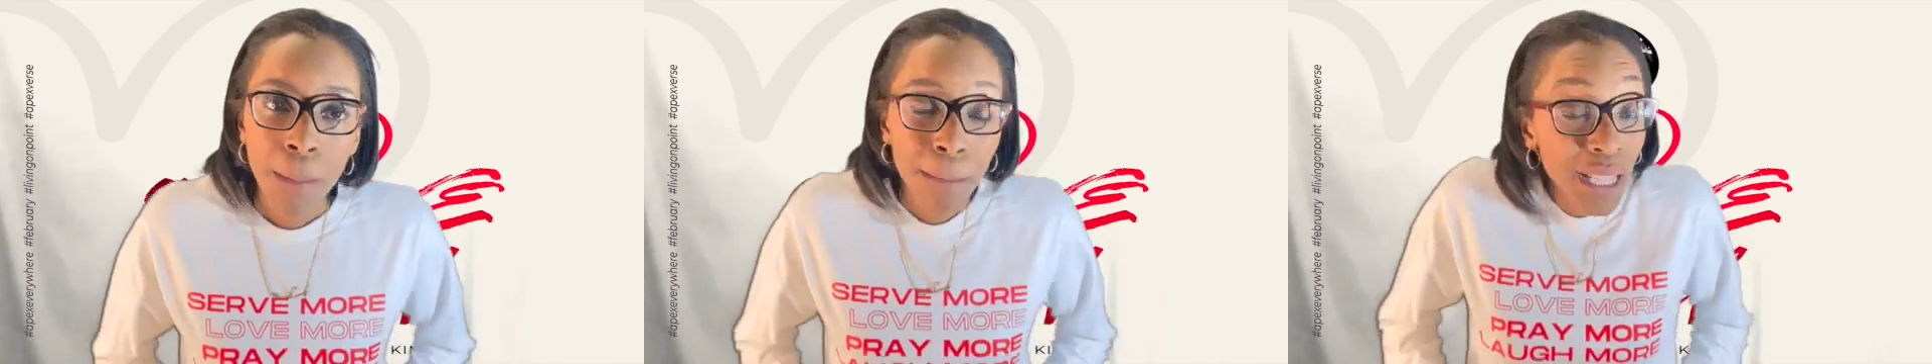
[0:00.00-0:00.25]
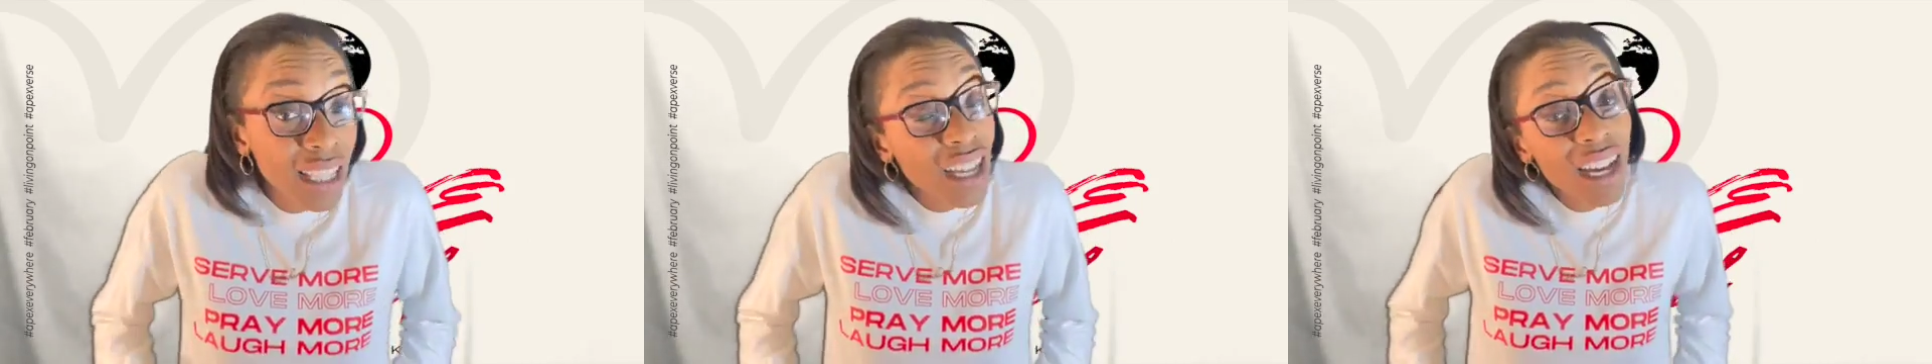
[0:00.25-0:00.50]

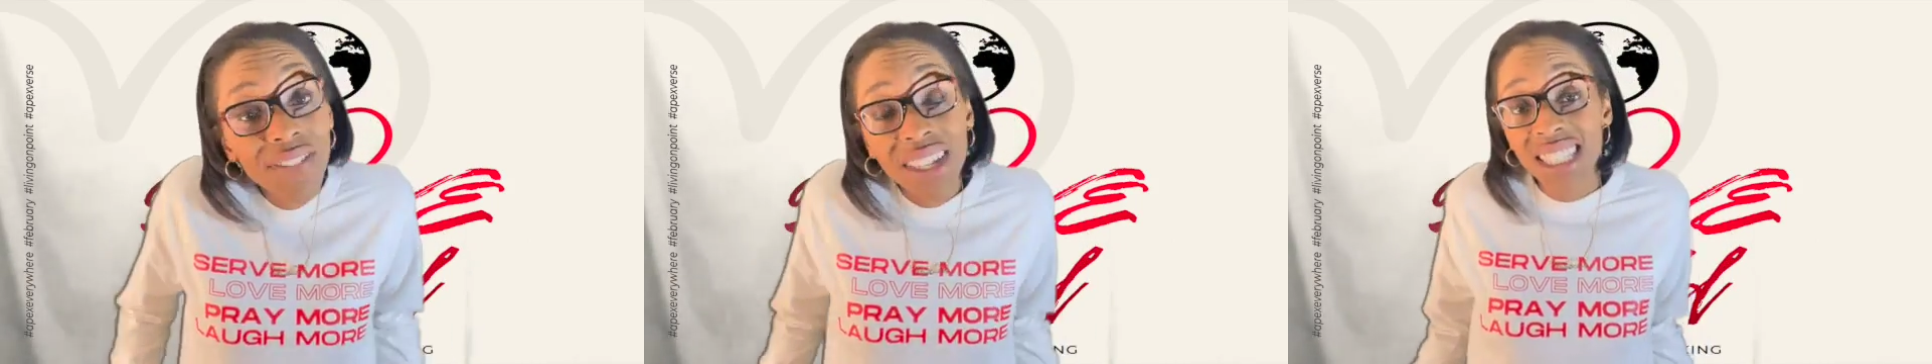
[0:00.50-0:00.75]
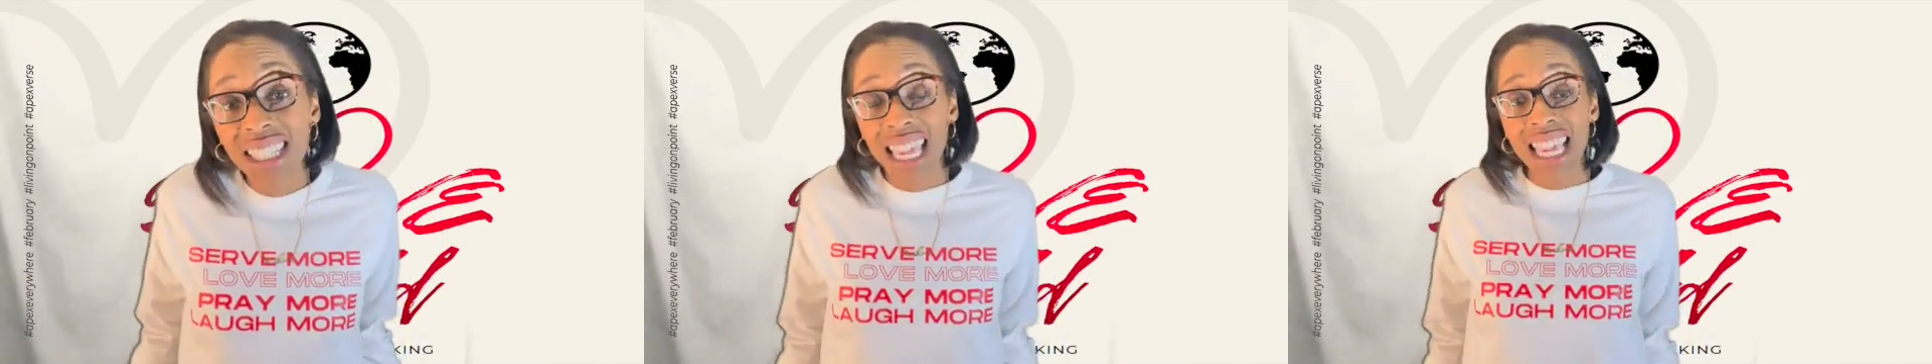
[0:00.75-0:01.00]
but love
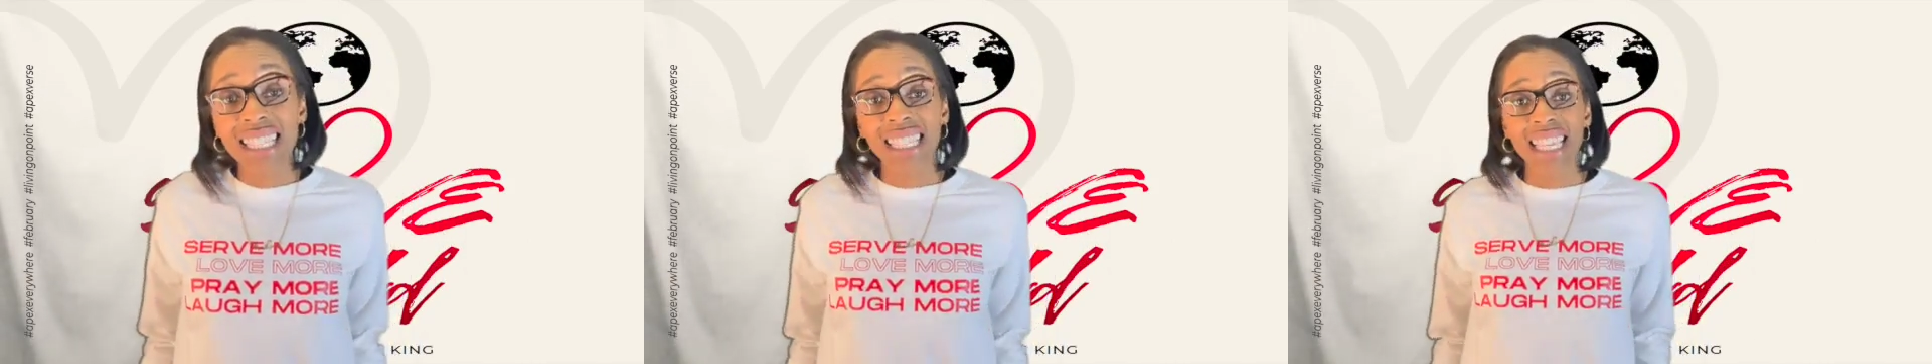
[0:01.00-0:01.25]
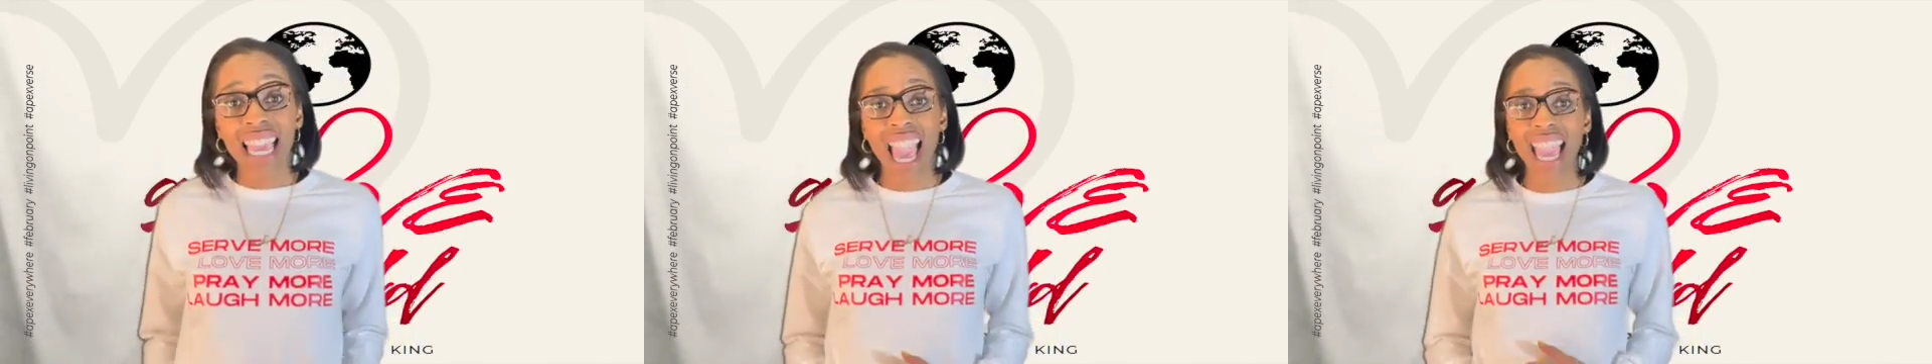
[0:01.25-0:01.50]
isn't
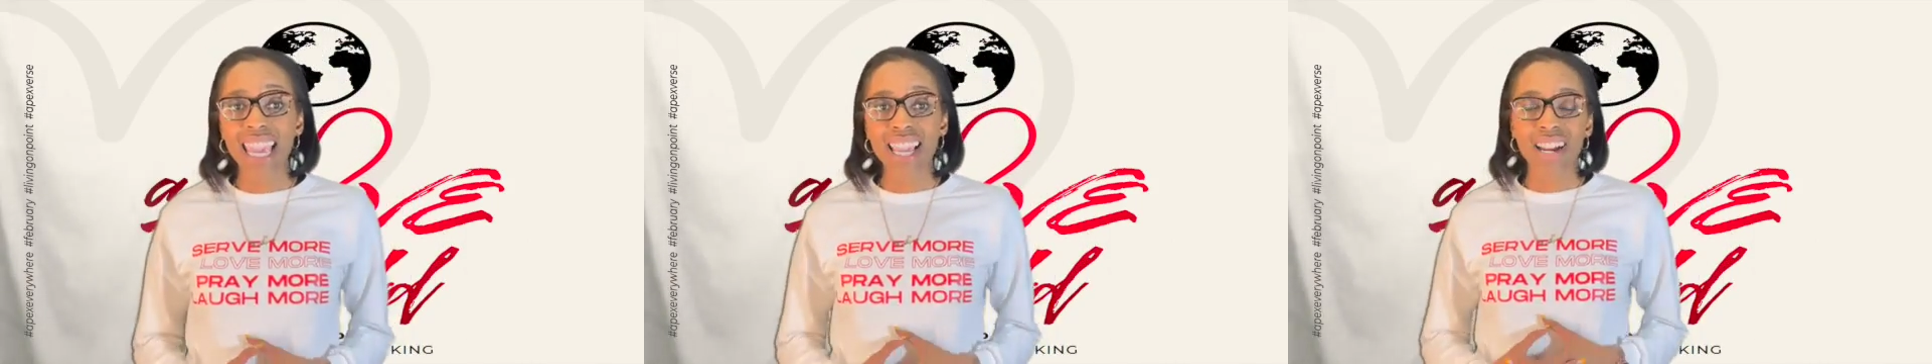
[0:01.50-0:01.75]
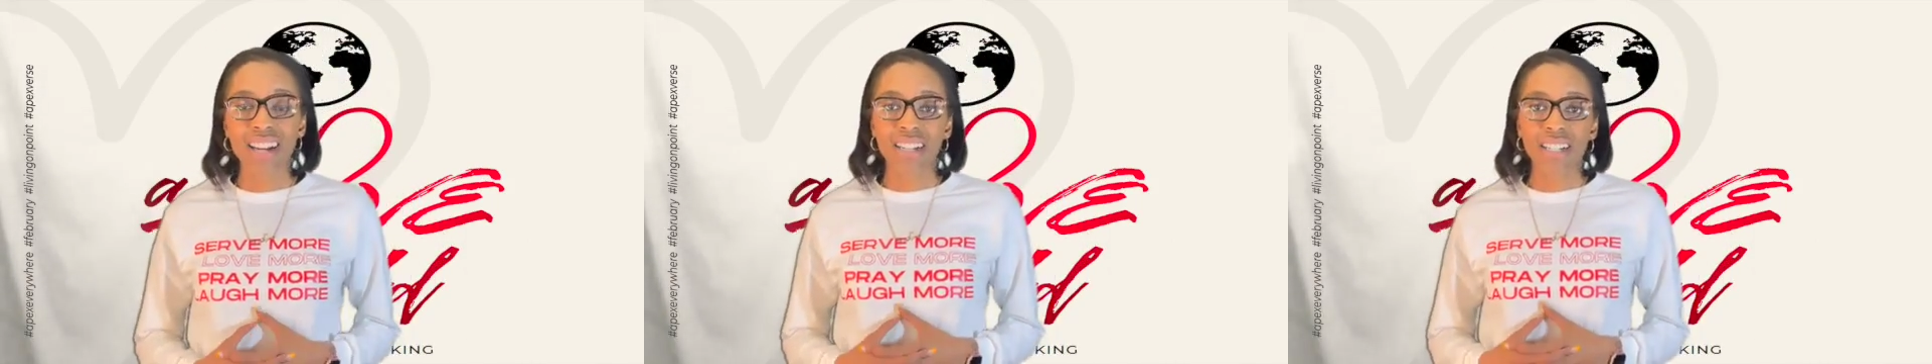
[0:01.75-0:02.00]
easily
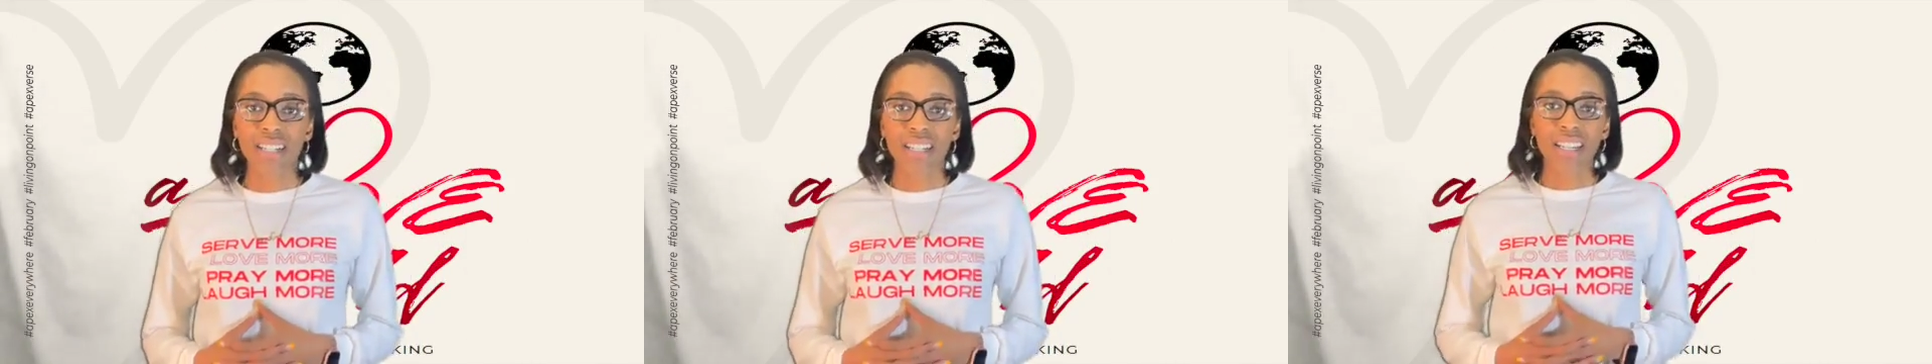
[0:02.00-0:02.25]
angered,